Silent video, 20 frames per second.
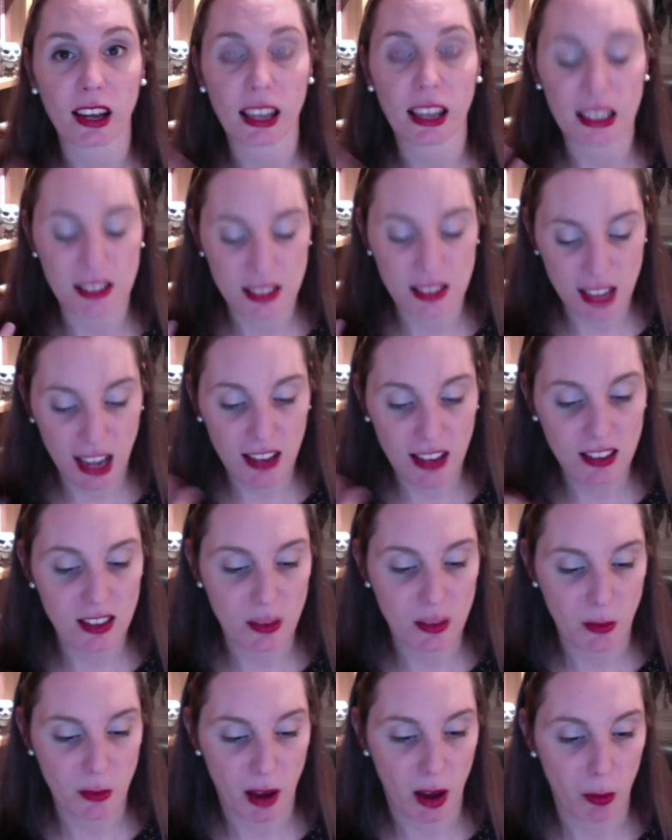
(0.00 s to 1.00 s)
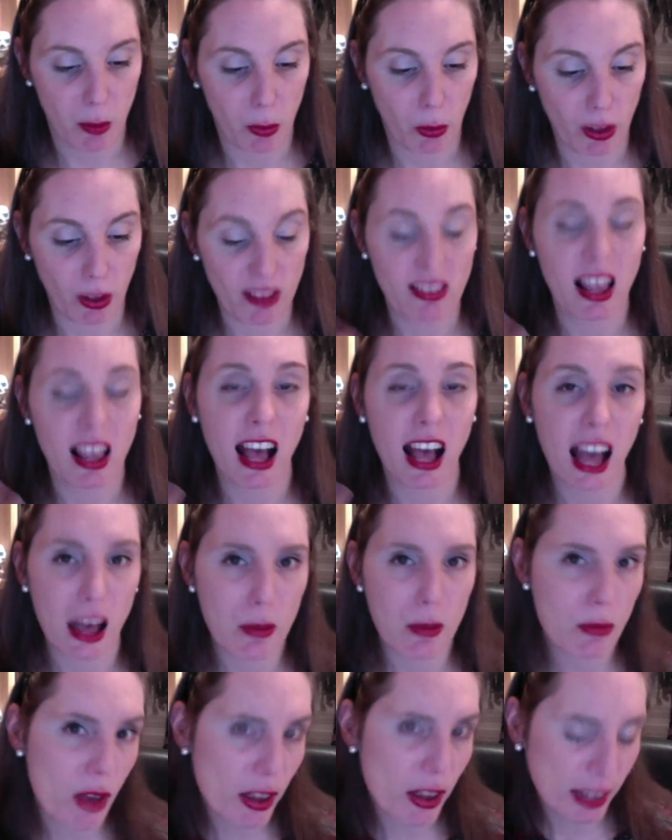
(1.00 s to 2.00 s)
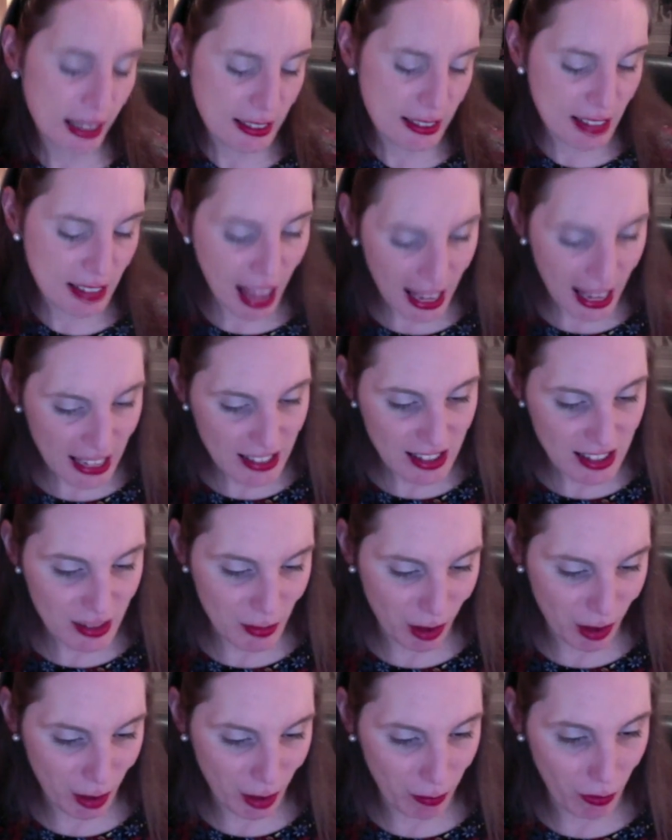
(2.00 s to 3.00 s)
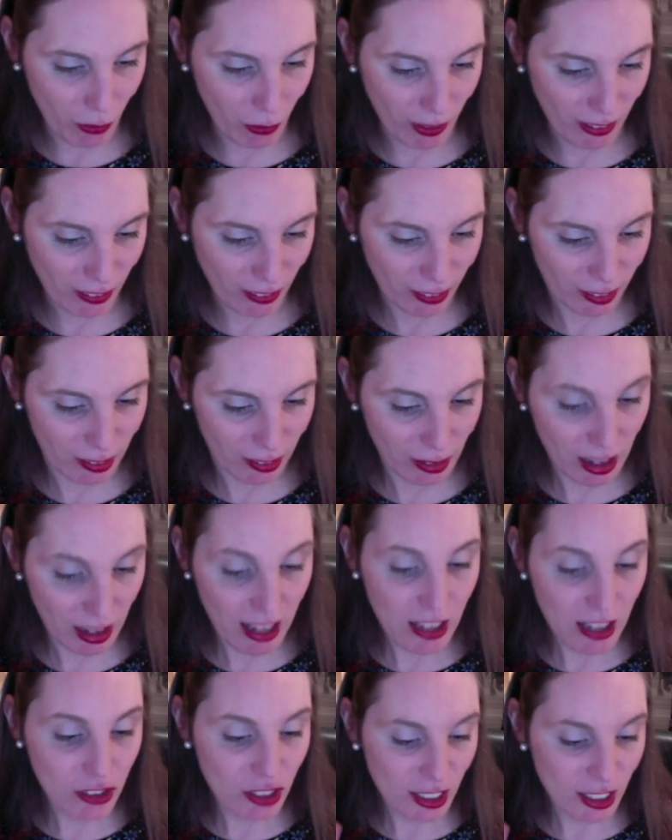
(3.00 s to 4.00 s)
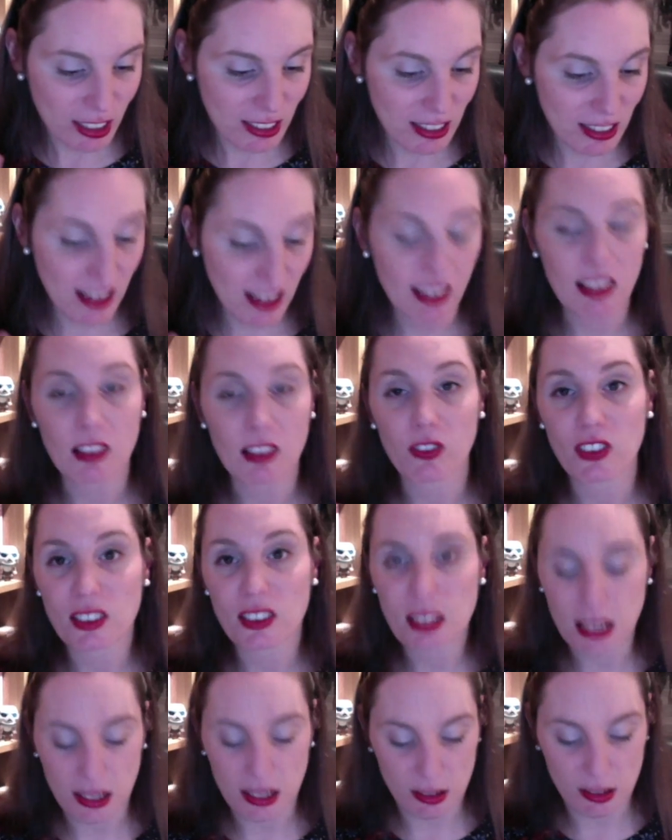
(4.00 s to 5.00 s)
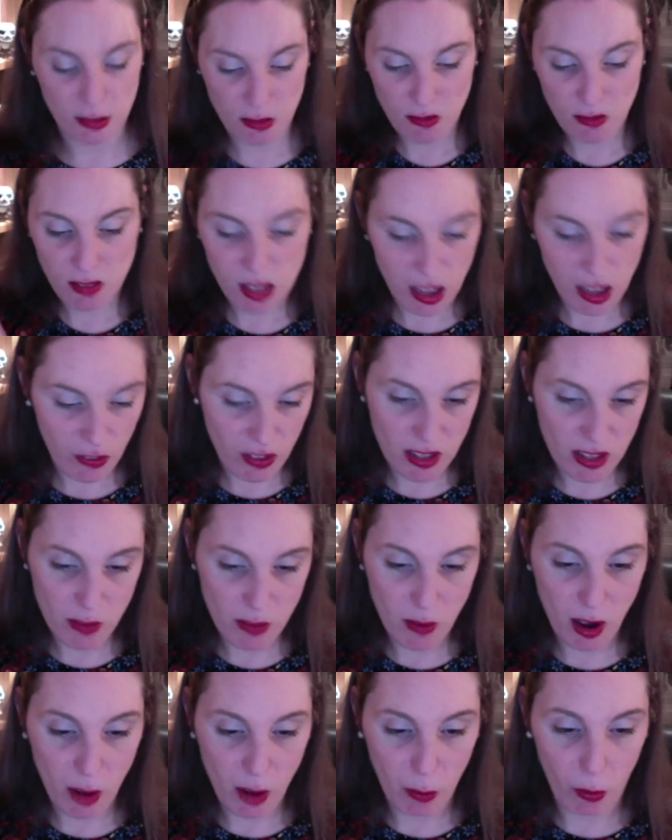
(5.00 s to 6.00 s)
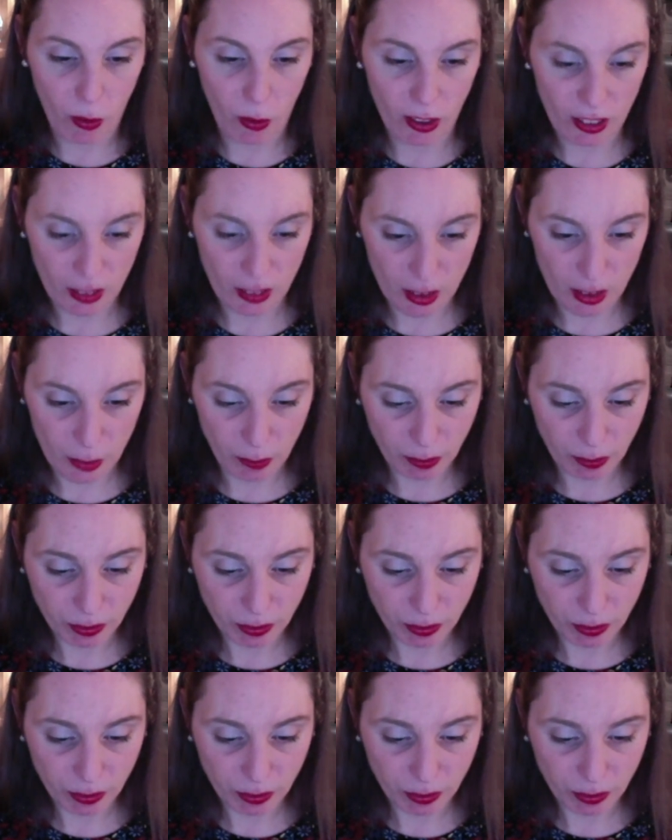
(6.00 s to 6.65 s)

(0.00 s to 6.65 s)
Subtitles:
is 10 smart points. A hamburger is 8 smart points. Chicken nuggets for 6, 7 smart points.